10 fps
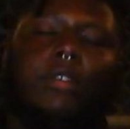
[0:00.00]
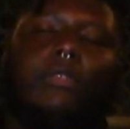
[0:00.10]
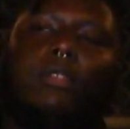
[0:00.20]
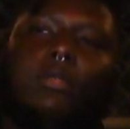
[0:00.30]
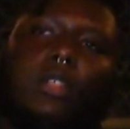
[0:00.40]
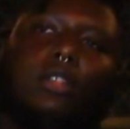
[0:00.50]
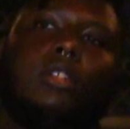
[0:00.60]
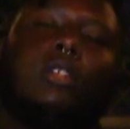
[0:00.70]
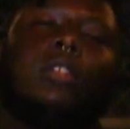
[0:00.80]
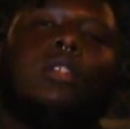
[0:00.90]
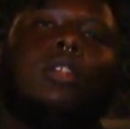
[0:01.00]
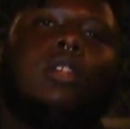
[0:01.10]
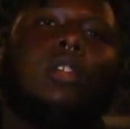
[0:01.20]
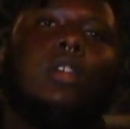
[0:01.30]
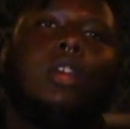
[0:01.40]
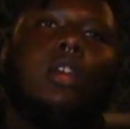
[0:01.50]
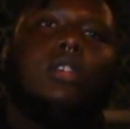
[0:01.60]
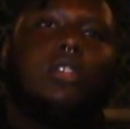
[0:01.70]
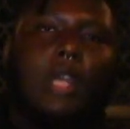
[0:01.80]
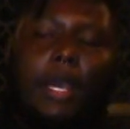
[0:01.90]
feel weak.
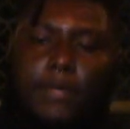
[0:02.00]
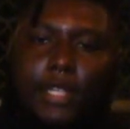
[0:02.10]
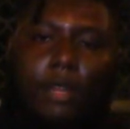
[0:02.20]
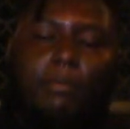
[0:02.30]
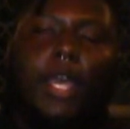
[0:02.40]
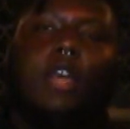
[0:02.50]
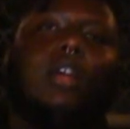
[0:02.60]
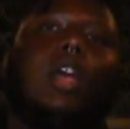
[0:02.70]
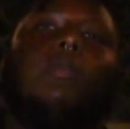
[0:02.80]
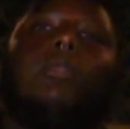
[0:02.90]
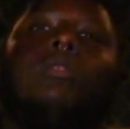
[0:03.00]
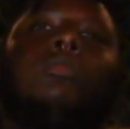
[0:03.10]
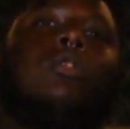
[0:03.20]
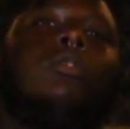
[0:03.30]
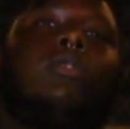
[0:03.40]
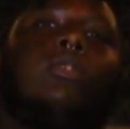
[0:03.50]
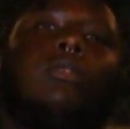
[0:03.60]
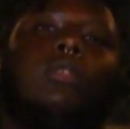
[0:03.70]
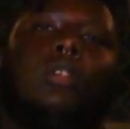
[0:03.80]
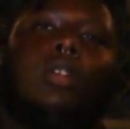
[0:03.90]
Strapped to the bed, unable to move.
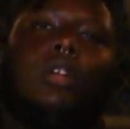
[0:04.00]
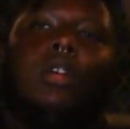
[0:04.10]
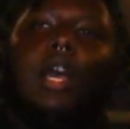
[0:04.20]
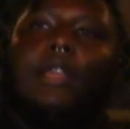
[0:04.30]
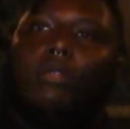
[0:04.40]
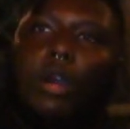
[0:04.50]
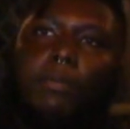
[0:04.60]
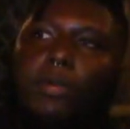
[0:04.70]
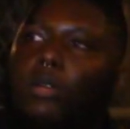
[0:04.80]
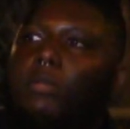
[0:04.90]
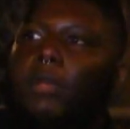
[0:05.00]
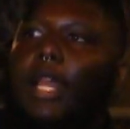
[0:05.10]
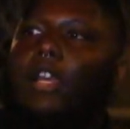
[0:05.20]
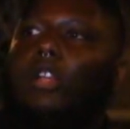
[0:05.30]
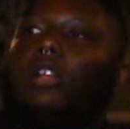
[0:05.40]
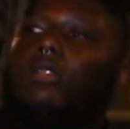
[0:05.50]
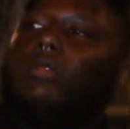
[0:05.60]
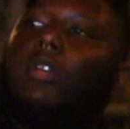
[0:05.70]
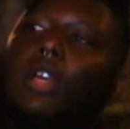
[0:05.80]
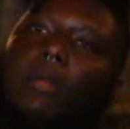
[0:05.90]
After I poop, black
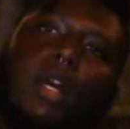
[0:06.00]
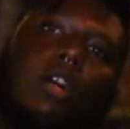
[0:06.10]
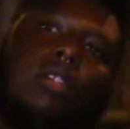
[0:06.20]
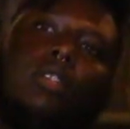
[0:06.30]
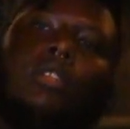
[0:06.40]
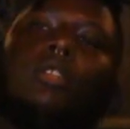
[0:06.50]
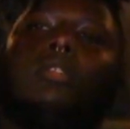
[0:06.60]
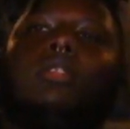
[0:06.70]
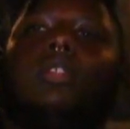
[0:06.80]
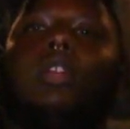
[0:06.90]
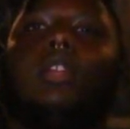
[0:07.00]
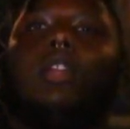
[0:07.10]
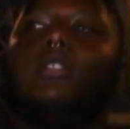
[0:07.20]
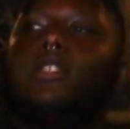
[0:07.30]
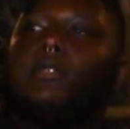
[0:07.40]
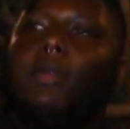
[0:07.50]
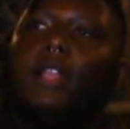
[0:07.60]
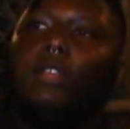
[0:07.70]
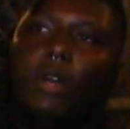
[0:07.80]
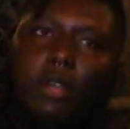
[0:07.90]
liquid would come out. Nurses would
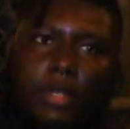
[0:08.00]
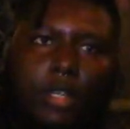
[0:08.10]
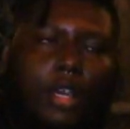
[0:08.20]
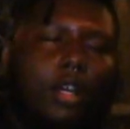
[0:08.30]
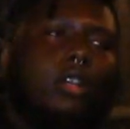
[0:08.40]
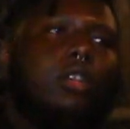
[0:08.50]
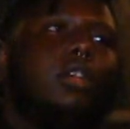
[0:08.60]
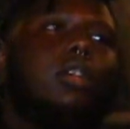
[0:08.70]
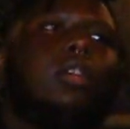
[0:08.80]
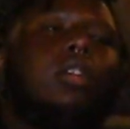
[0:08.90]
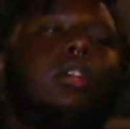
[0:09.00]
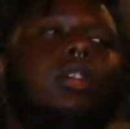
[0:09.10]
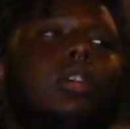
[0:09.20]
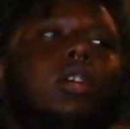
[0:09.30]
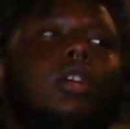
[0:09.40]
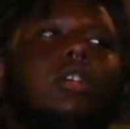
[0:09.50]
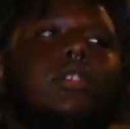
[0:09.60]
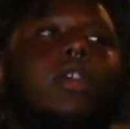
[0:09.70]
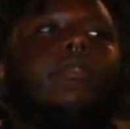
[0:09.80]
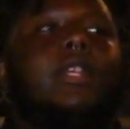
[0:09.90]
have to wipe me down.
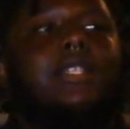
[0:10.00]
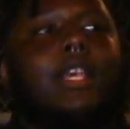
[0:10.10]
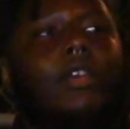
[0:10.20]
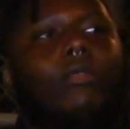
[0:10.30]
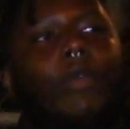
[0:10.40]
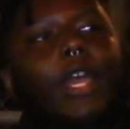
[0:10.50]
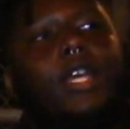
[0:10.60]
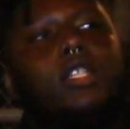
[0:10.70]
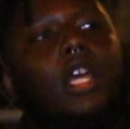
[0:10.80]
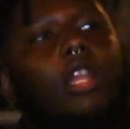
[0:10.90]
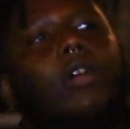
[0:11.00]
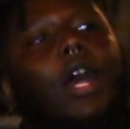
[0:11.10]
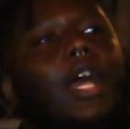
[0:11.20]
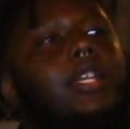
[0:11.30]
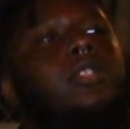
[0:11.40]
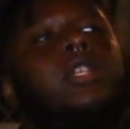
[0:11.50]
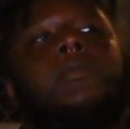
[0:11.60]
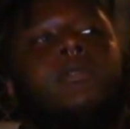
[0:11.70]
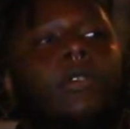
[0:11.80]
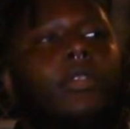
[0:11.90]
Served the same red, jello, and ice
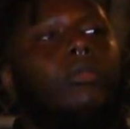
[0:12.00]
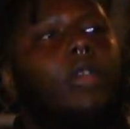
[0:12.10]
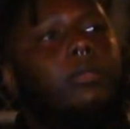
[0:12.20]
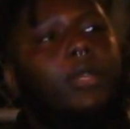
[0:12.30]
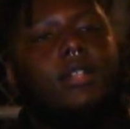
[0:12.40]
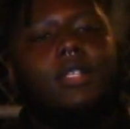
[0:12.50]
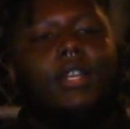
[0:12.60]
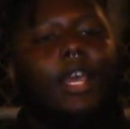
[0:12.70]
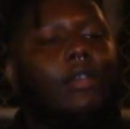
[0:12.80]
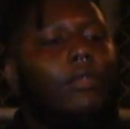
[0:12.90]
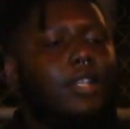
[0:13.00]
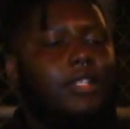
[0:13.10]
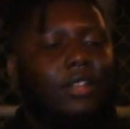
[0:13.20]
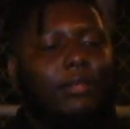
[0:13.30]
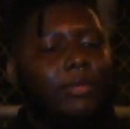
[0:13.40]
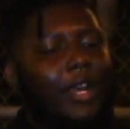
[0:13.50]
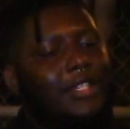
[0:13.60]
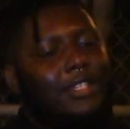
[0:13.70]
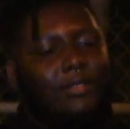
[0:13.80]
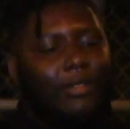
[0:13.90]
chips for 3 meals a day, watching The
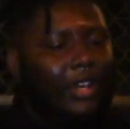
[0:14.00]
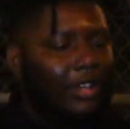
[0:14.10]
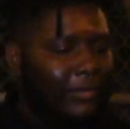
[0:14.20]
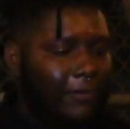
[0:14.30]
Price is Right,